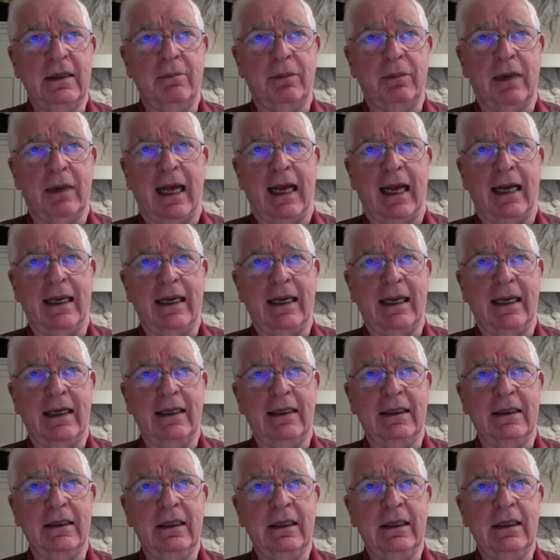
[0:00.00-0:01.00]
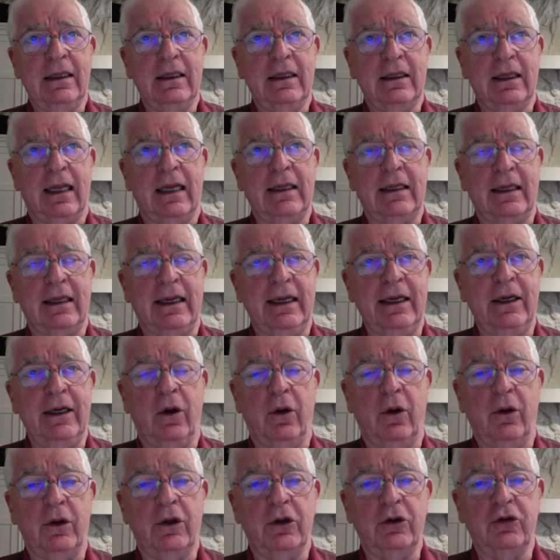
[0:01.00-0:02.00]
Black and
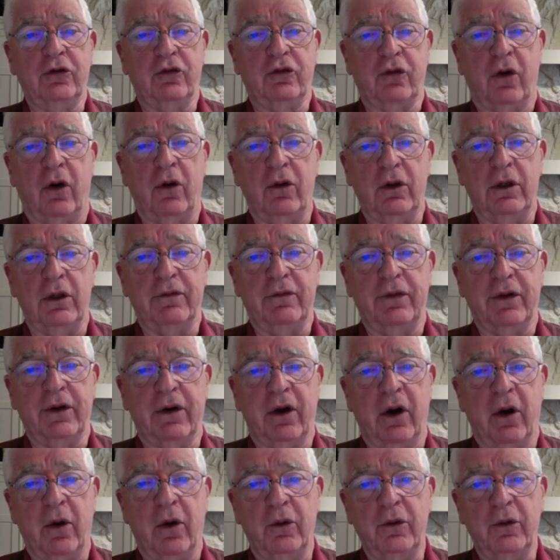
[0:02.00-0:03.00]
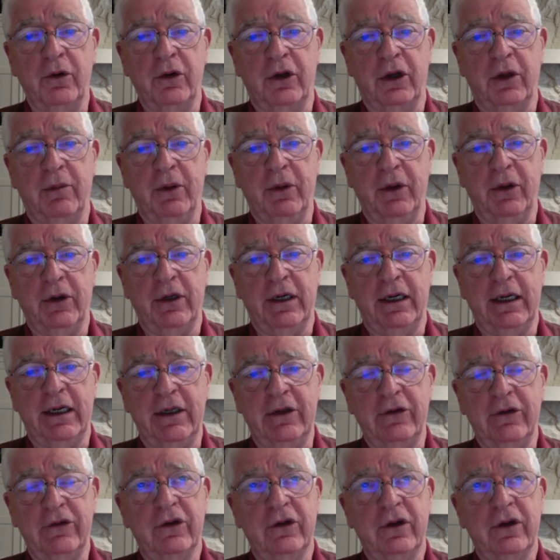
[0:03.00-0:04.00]
Latino control of their own
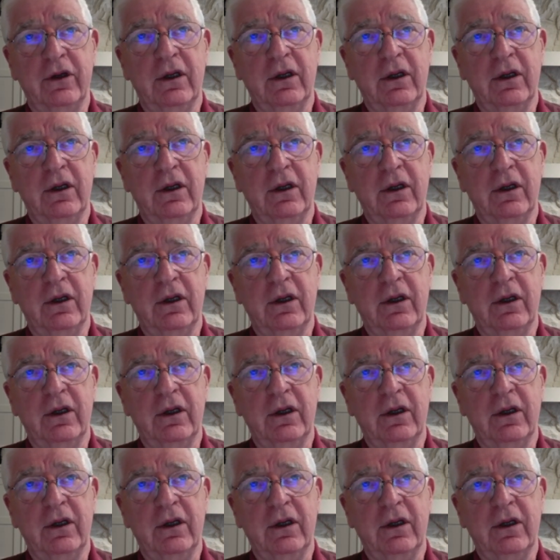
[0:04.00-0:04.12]
communities?